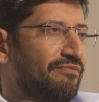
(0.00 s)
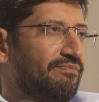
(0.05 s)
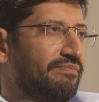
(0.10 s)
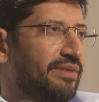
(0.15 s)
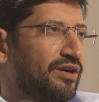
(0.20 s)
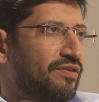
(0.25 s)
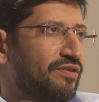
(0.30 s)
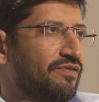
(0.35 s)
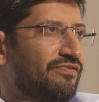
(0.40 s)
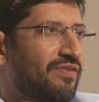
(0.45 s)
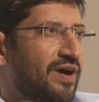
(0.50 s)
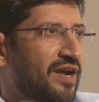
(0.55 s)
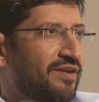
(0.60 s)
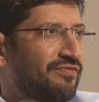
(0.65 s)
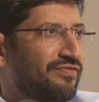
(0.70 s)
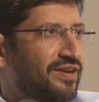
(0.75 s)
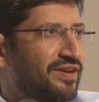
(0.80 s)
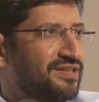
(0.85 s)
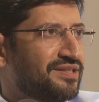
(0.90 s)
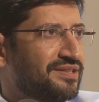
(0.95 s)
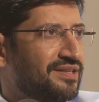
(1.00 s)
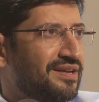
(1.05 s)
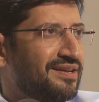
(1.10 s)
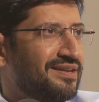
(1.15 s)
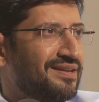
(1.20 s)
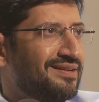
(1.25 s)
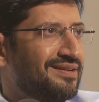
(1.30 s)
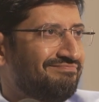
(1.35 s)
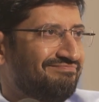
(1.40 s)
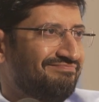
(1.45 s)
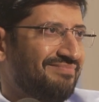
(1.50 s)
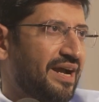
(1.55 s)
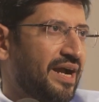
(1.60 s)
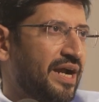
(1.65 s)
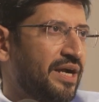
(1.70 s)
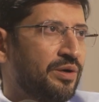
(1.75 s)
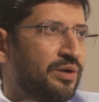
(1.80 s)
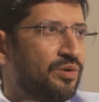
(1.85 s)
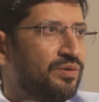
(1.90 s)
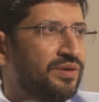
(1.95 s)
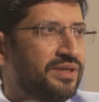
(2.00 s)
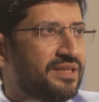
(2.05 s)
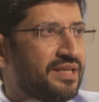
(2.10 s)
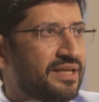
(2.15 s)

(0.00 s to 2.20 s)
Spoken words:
a bit of a far-fetched theory. I don't